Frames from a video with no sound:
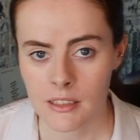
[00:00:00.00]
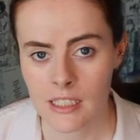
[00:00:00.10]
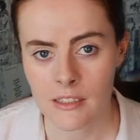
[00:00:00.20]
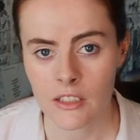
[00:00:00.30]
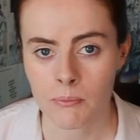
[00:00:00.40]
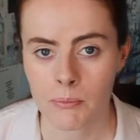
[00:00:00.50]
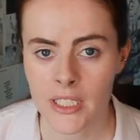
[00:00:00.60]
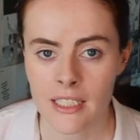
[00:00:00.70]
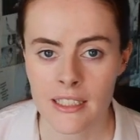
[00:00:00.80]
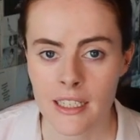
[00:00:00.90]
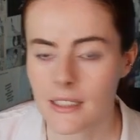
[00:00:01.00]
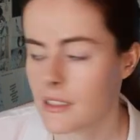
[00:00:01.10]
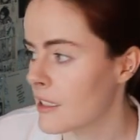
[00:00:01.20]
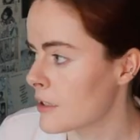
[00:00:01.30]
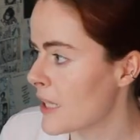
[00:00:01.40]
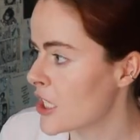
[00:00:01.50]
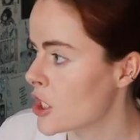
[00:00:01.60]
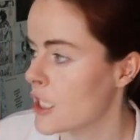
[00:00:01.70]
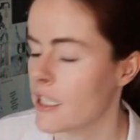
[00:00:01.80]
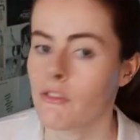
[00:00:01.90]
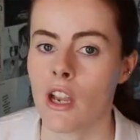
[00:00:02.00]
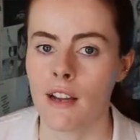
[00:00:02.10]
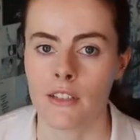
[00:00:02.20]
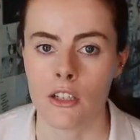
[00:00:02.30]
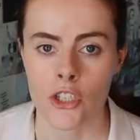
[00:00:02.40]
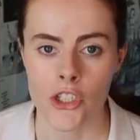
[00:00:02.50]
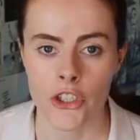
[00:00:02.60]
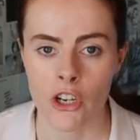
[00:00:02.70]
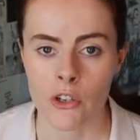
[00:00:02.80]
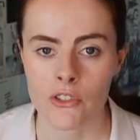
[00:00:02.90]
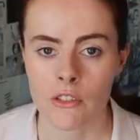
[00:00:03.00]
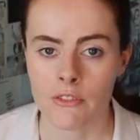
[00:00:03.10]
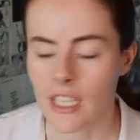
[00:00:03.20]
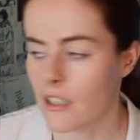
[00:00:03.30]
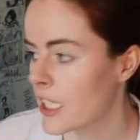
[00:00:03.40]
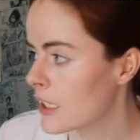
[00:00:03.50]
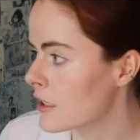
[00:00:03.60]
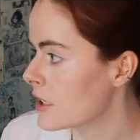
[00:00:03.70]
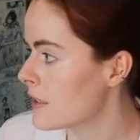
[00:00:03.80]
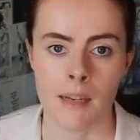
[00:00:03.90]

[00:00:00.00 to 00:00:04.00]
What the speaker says: This is pretty nice, especially if you have a large cast of characters.